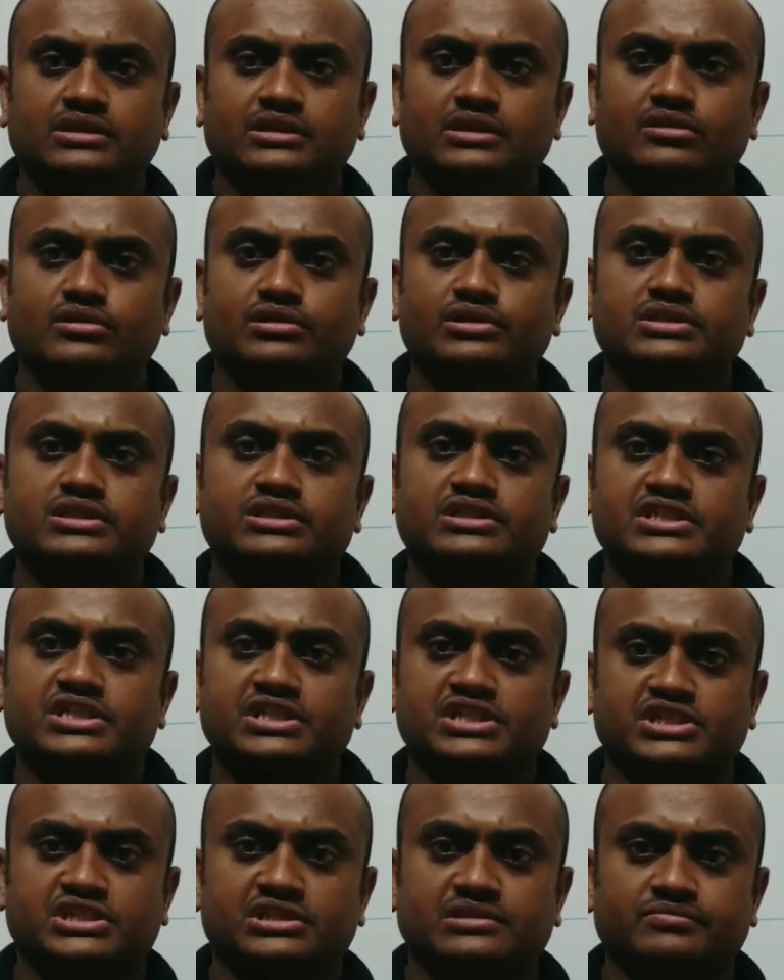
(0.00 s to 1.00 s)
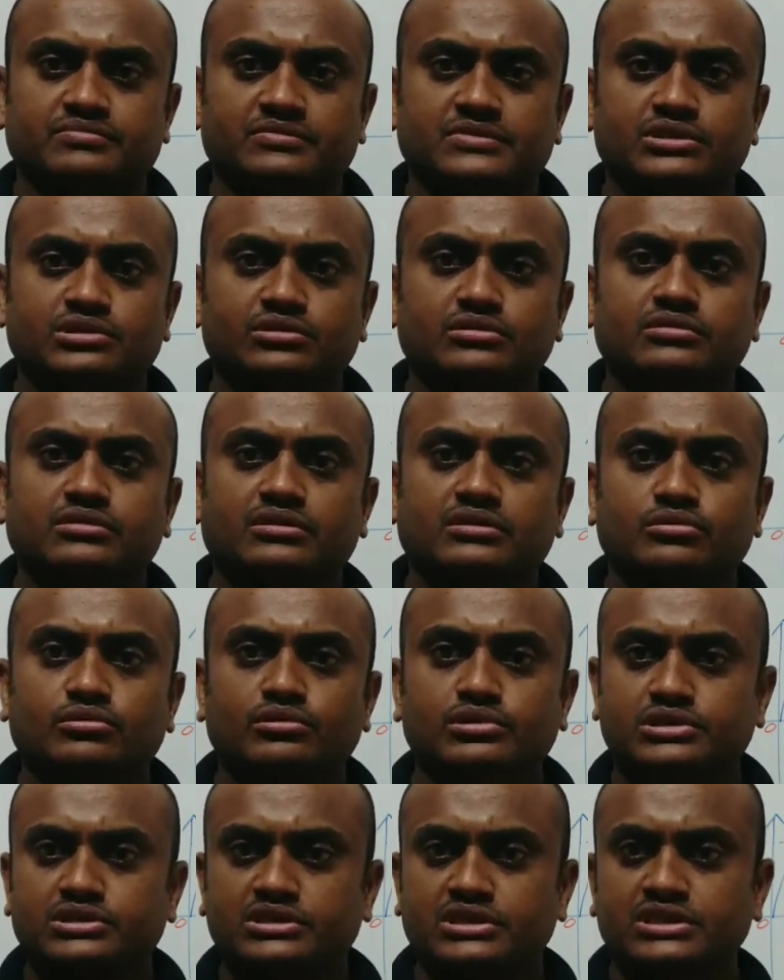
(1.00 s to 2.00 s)
cross that junction. So
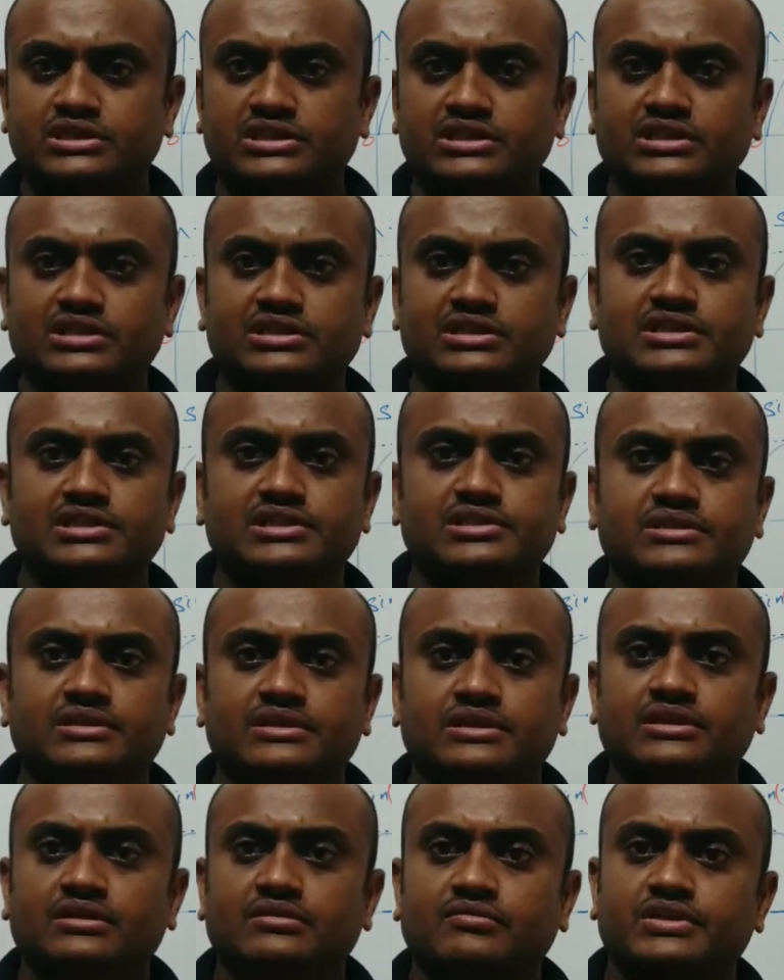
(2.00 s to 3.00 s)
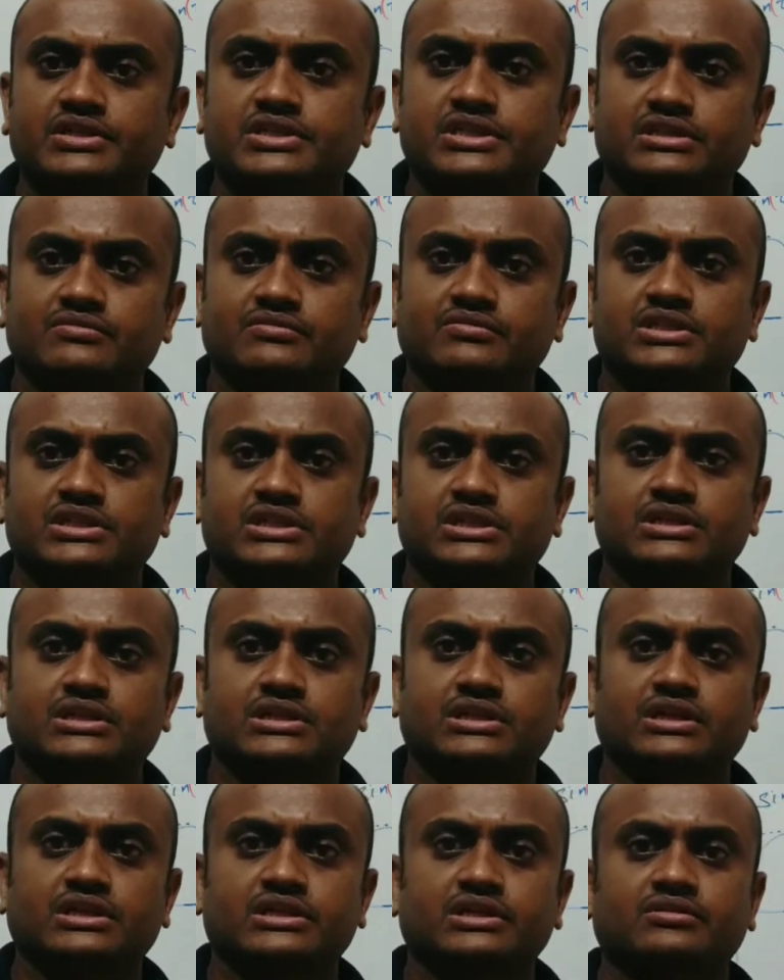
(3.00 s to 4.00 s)
those three signals which
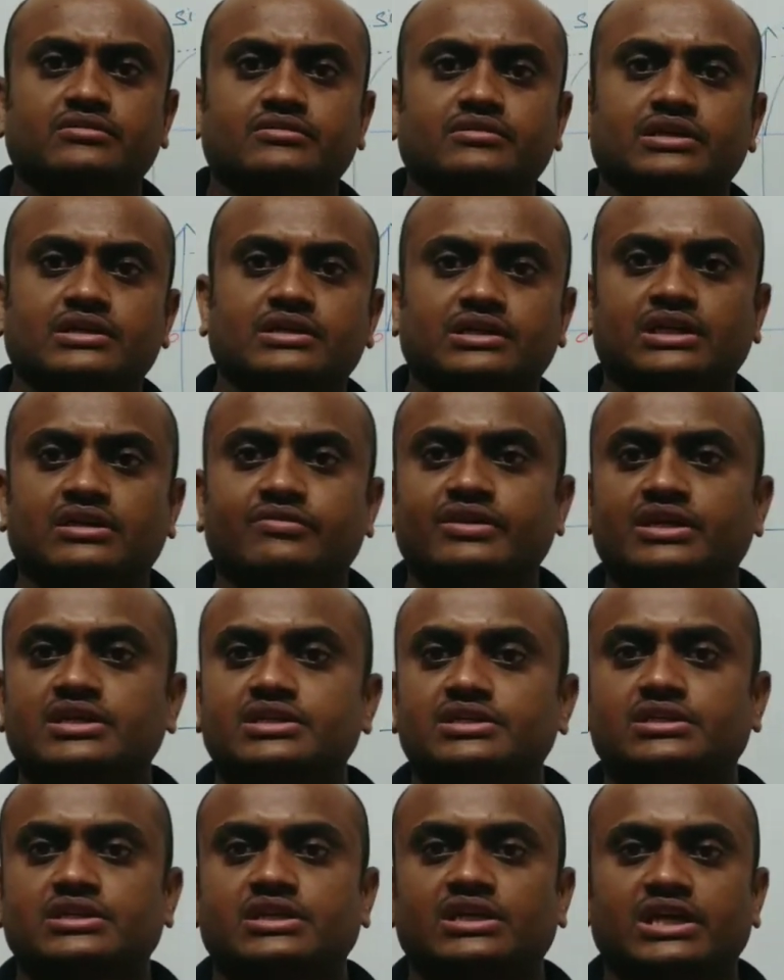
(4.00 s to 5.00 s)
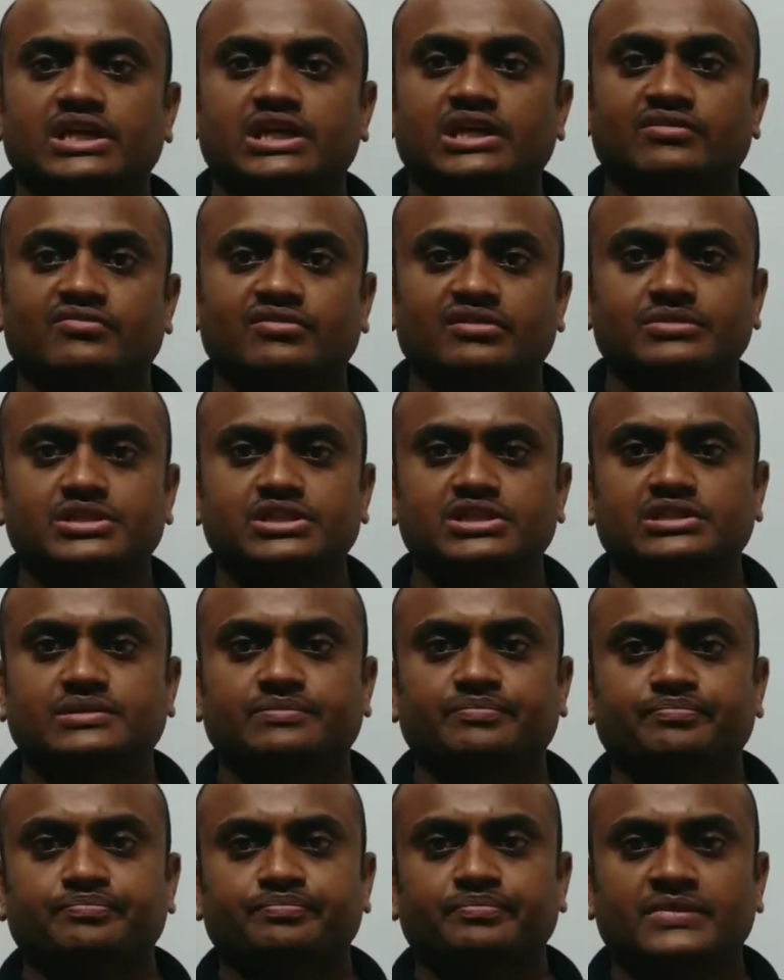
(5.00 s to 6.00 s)
are giving us
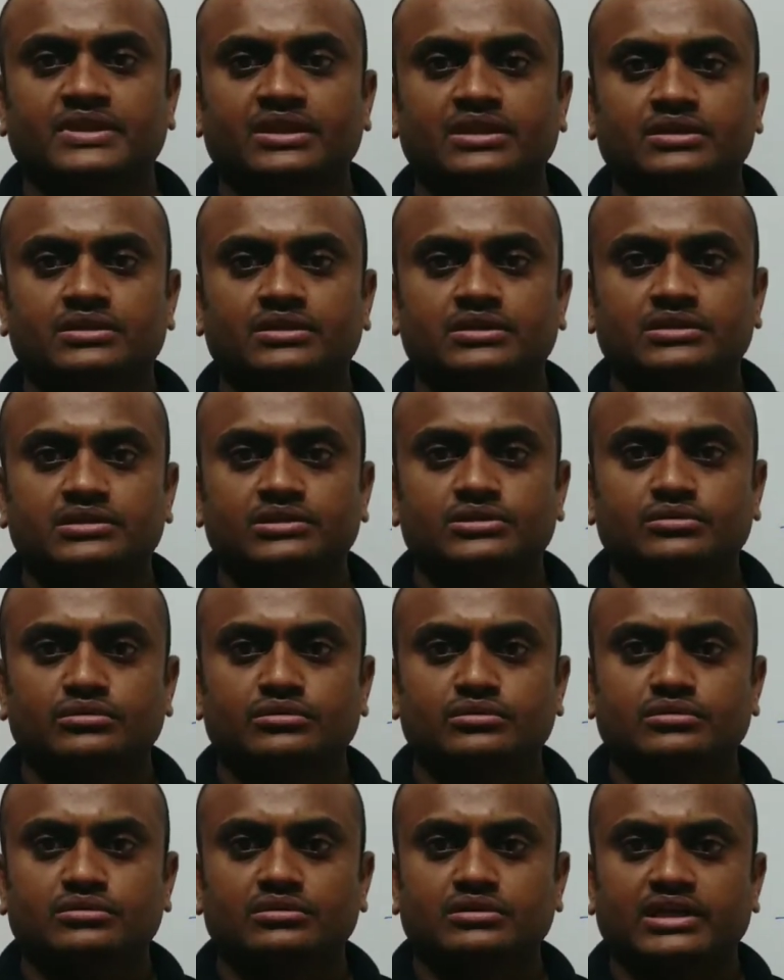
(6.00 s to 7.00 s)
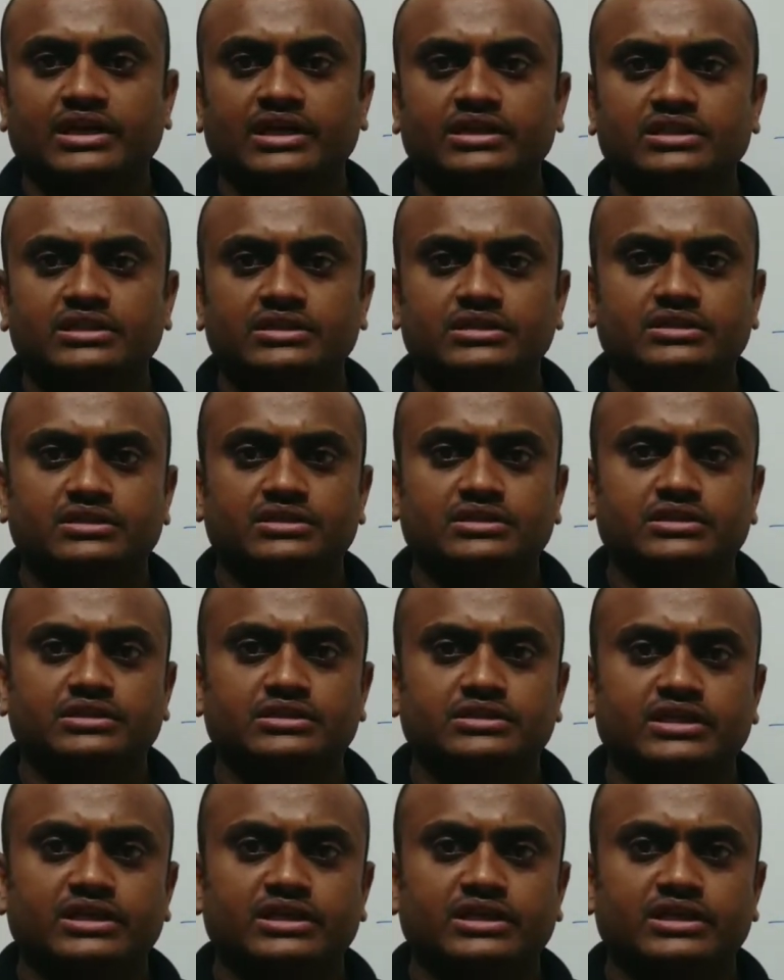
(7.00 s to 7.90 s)
information. So like that,